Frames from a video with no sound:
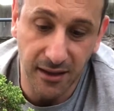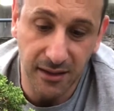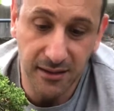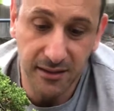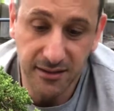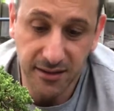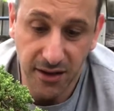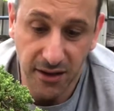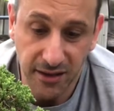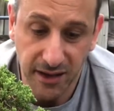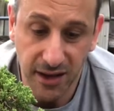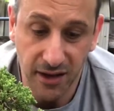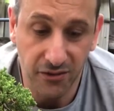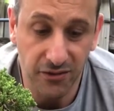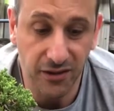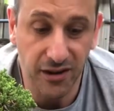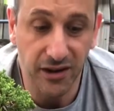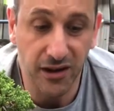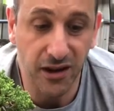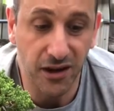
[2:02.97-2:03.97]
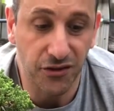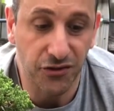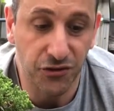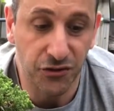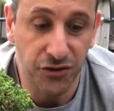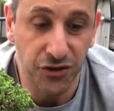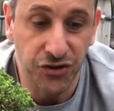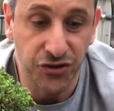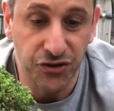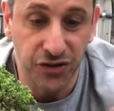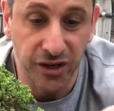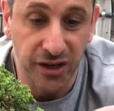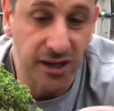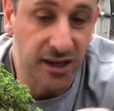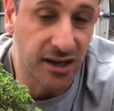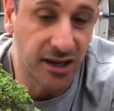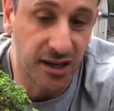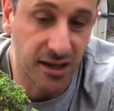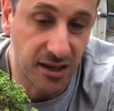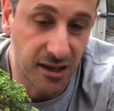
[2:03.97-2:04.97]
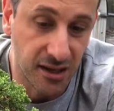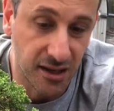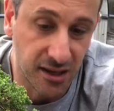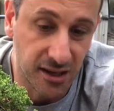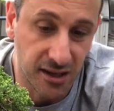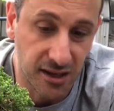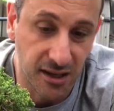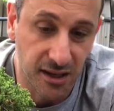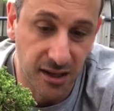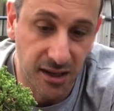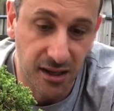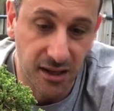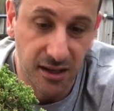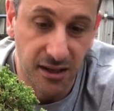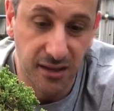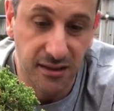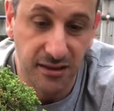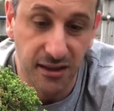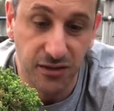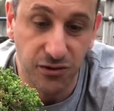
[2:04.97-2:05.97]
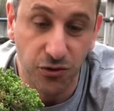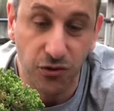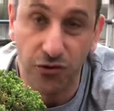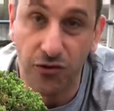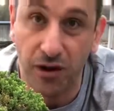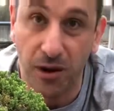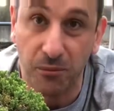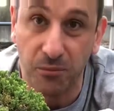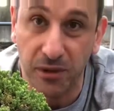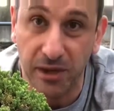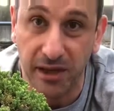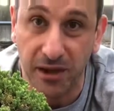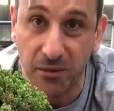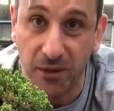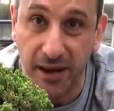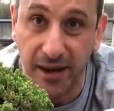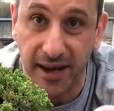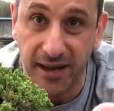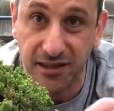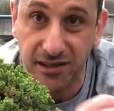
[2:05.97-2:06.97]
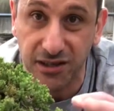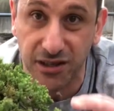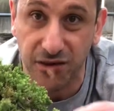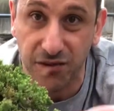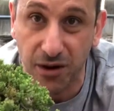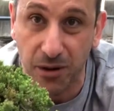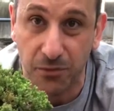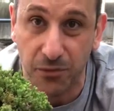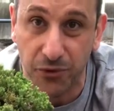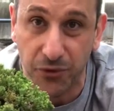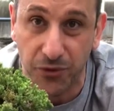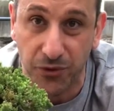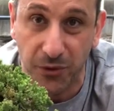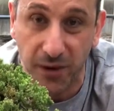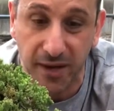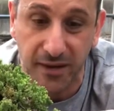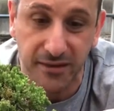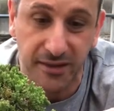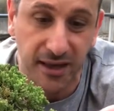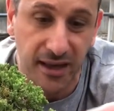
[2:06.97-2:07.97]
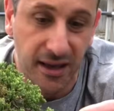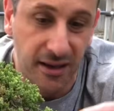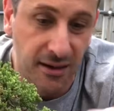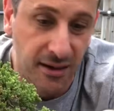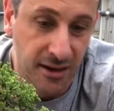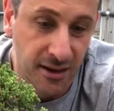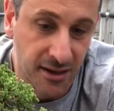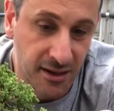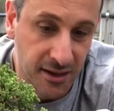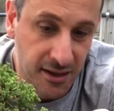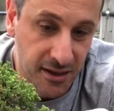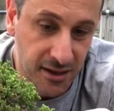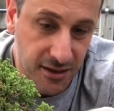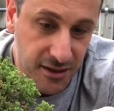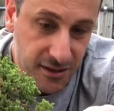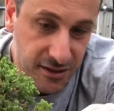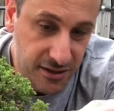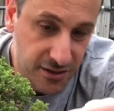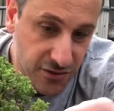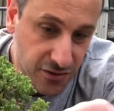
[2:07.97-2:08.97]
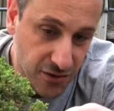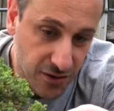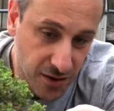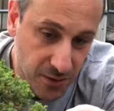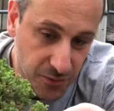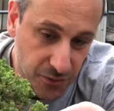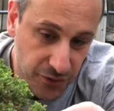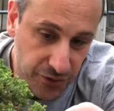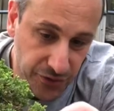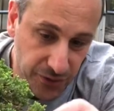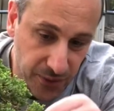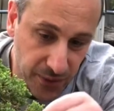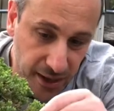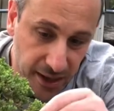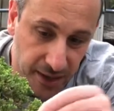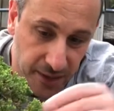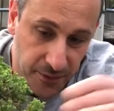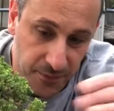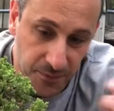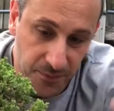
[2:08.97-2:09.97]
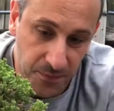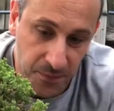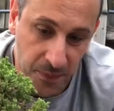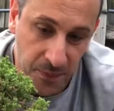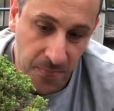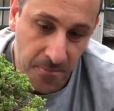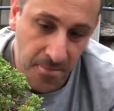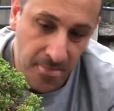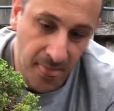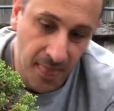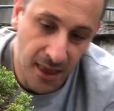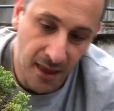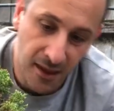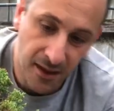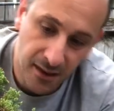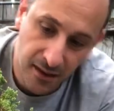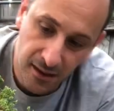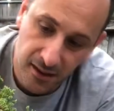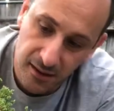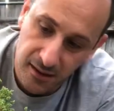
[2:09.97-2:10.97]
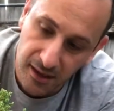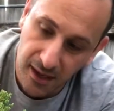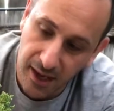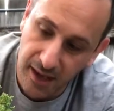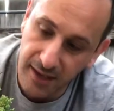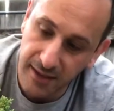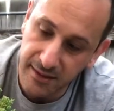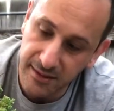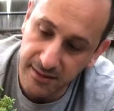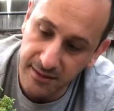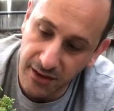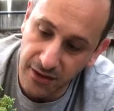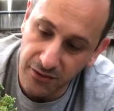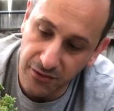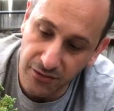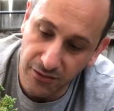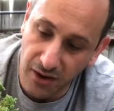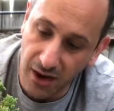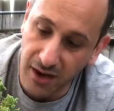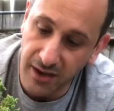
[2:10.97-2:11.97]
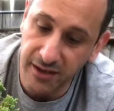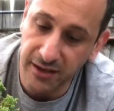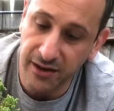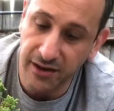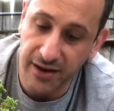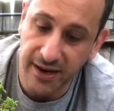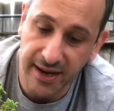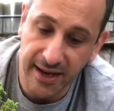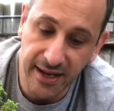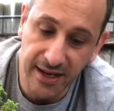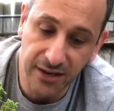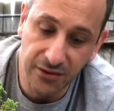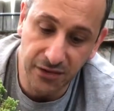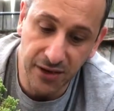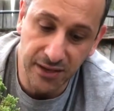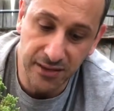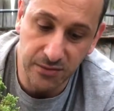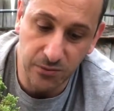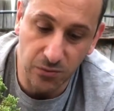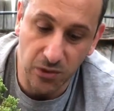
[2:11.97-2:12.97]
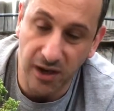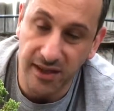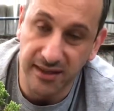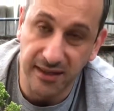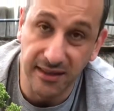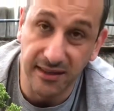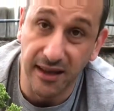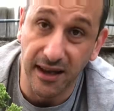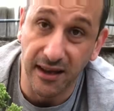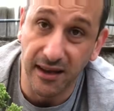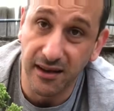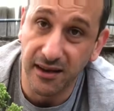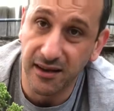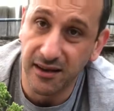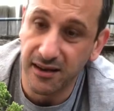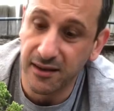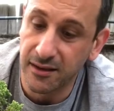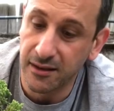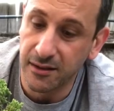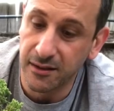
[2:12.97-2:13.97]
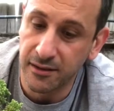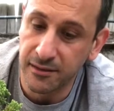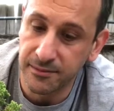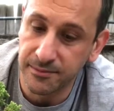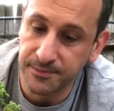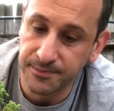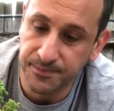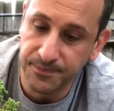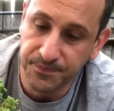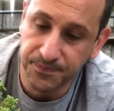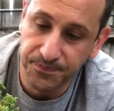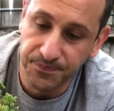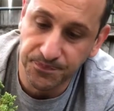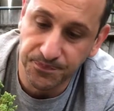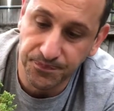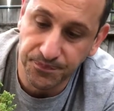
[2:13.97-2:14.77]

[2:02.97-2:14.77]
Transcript: so now I've got to go through the tree. So it's all crumbling away, actually crumbles away. See that? Just crumbles away. And there's I don't know any reason why I did that. Is